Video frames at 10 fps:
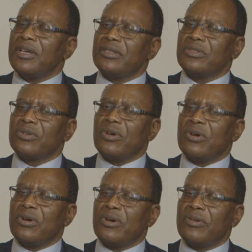
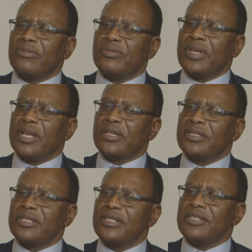So
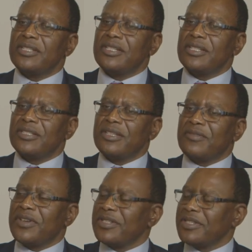electricity is a very